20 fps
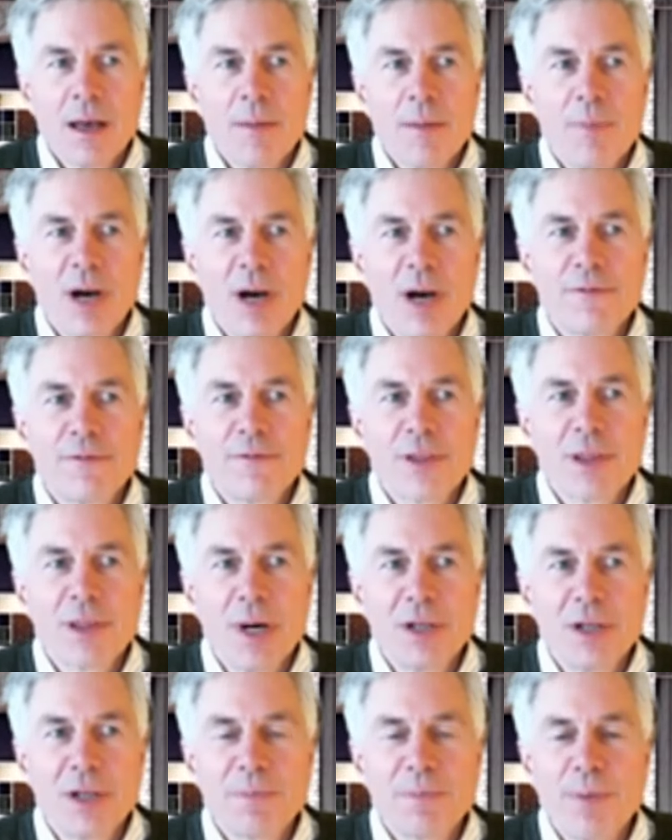But for the
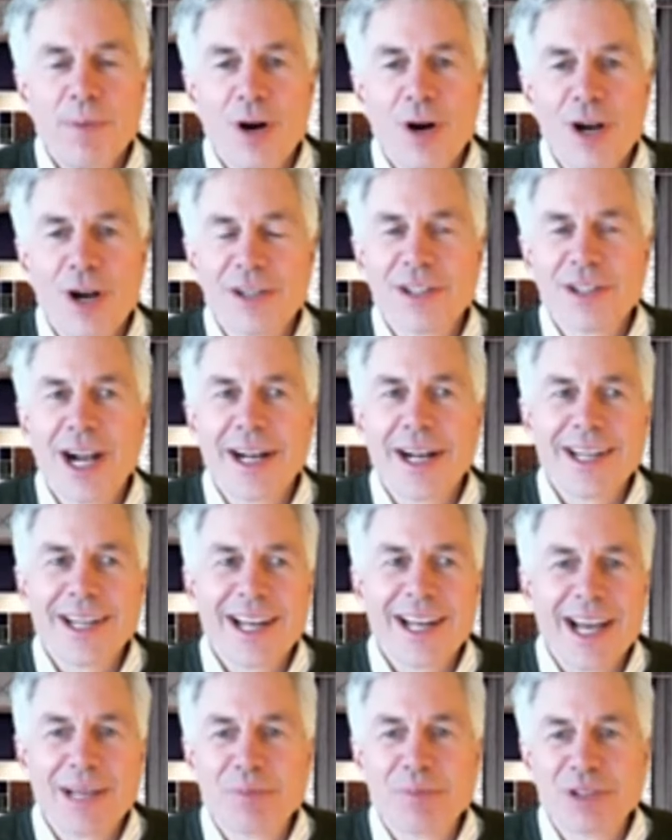most part,
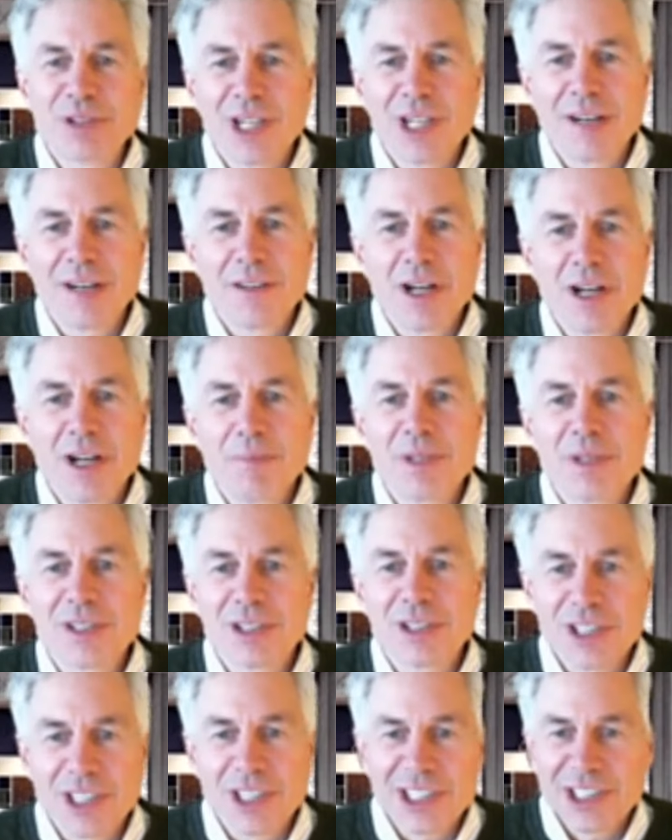99% of companies
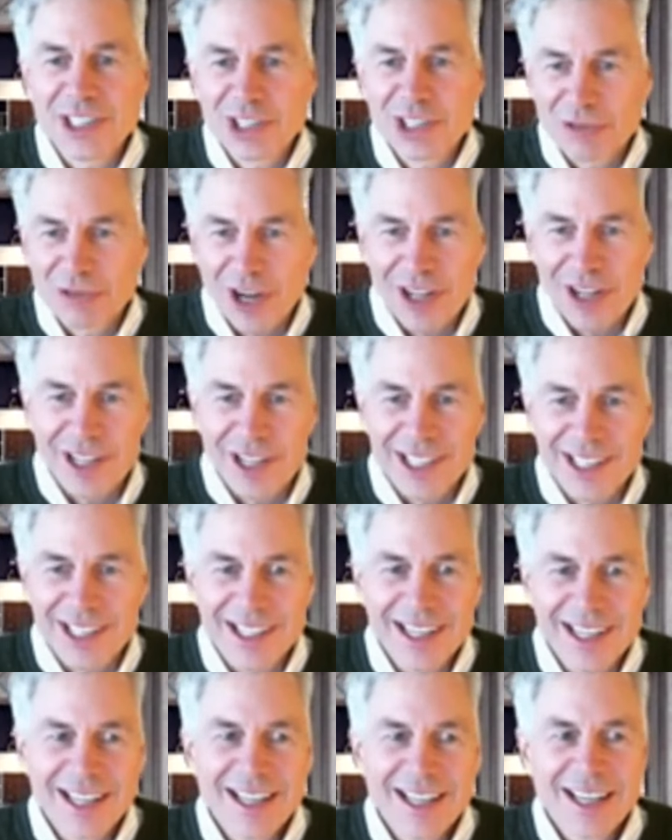are just
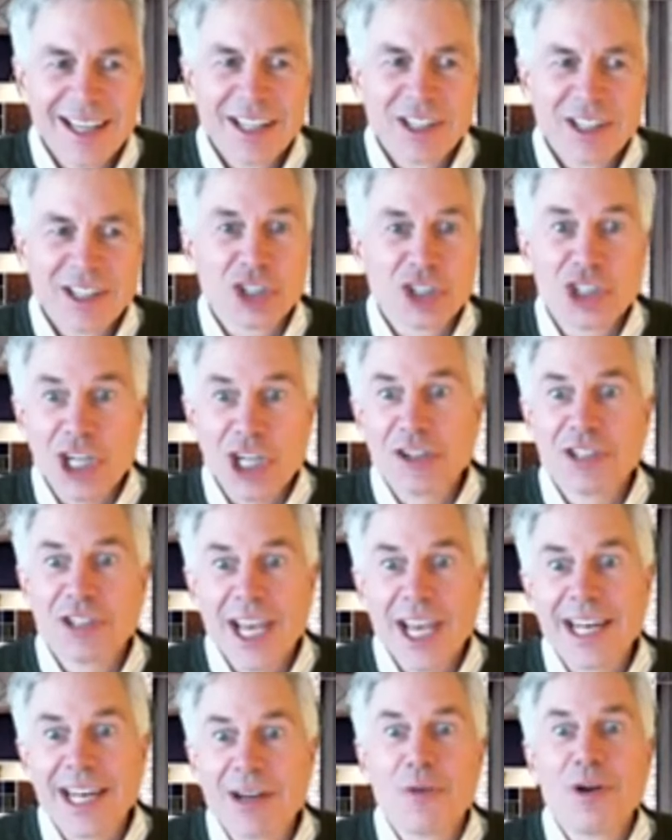struggling to share
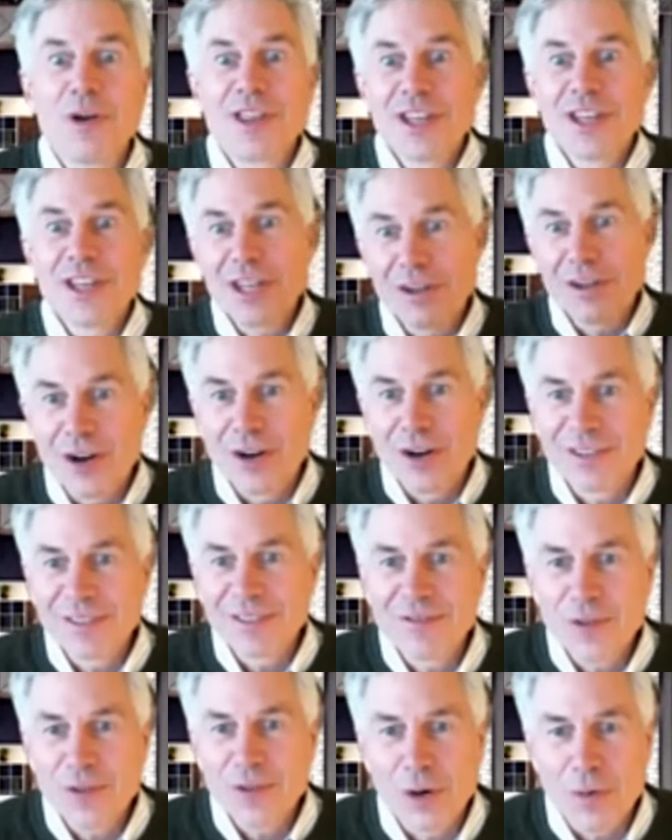data within their own
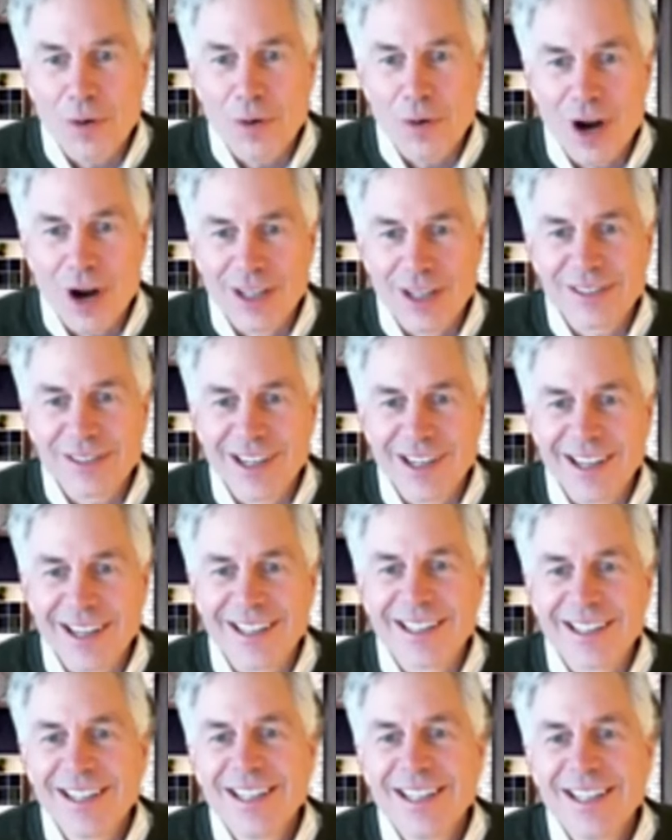four walls,
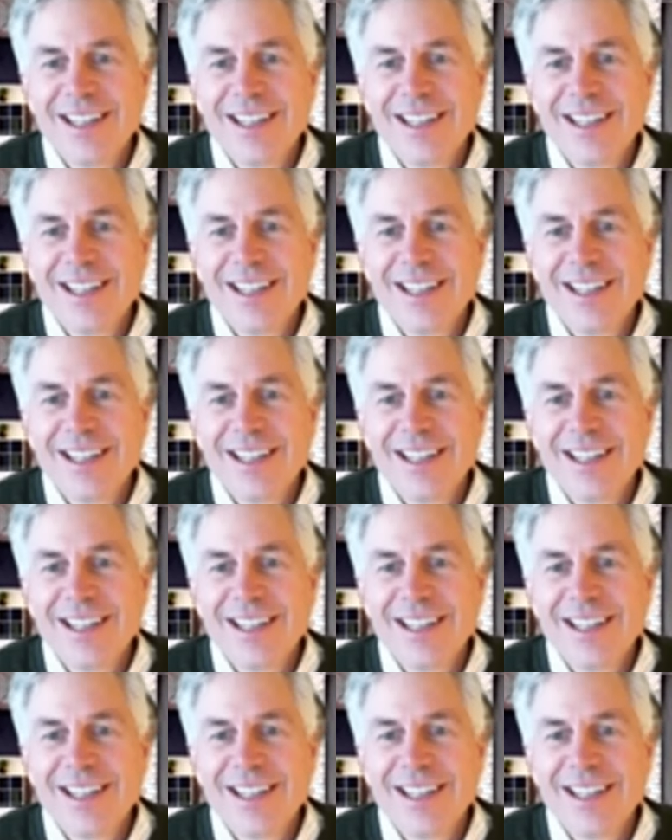right?